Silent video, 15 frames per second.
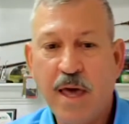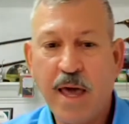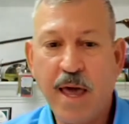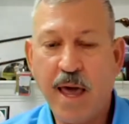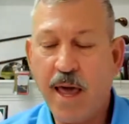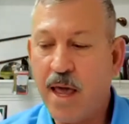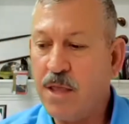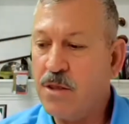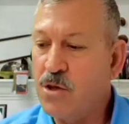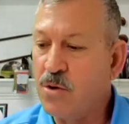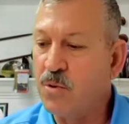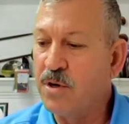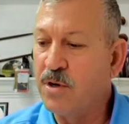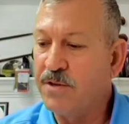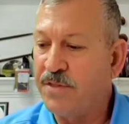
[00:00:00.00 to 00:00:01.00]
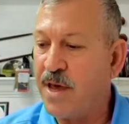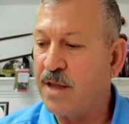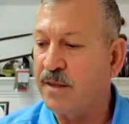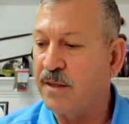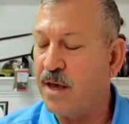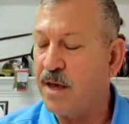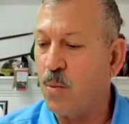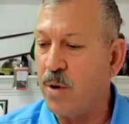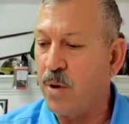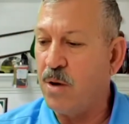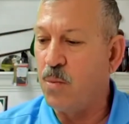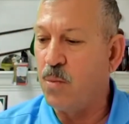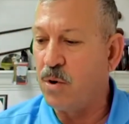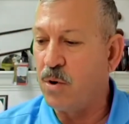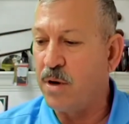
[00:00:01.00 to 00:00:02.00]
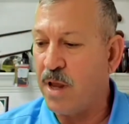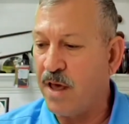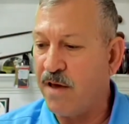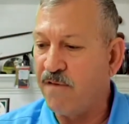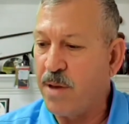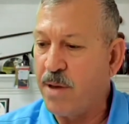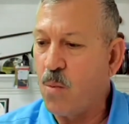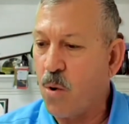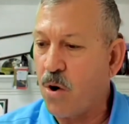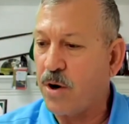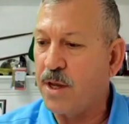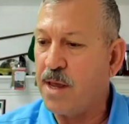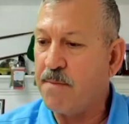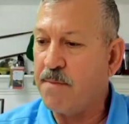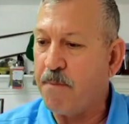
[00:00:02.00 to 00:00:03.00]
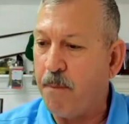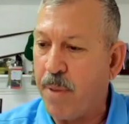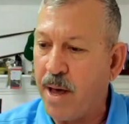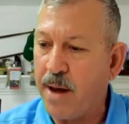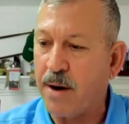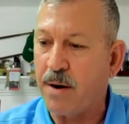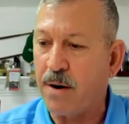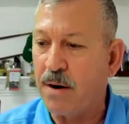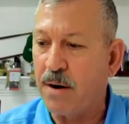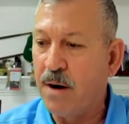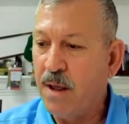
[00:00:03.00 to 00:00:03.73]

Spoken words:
And you would think that we would have been working better